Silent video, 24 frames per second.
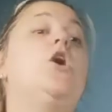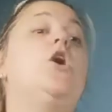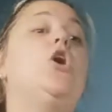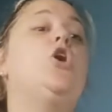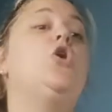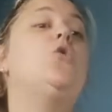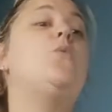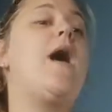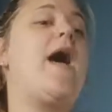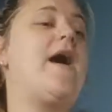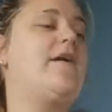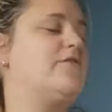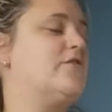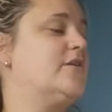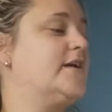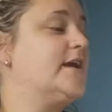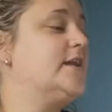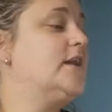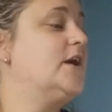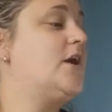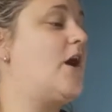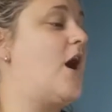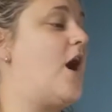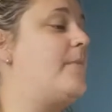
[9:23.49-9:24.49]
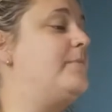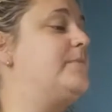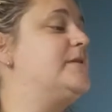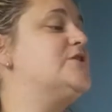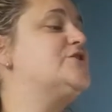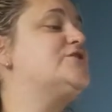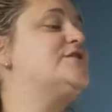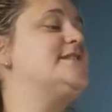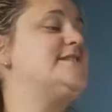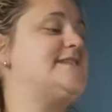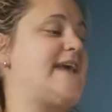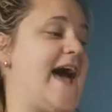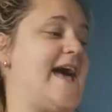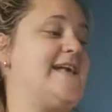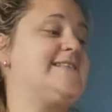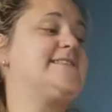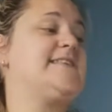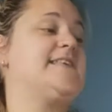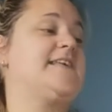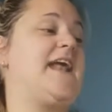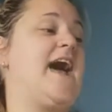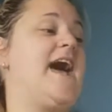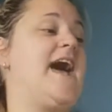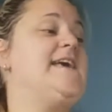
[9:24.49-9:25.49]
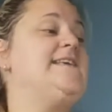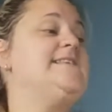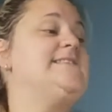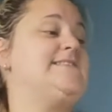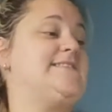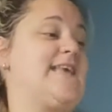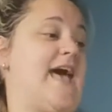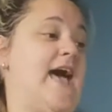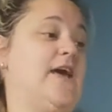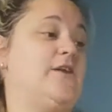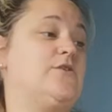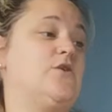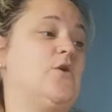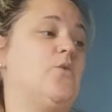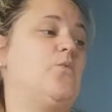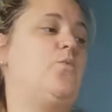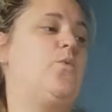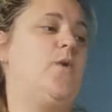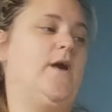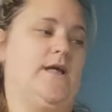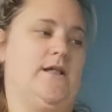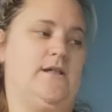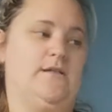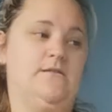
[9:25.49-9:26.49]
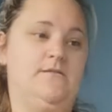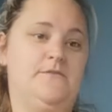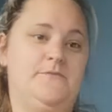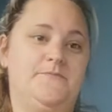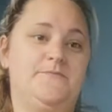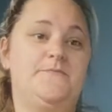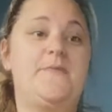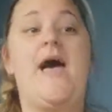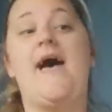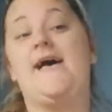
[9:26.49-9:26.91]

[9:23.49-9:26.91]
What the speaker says: "Whoever can accomplish the task that I set will,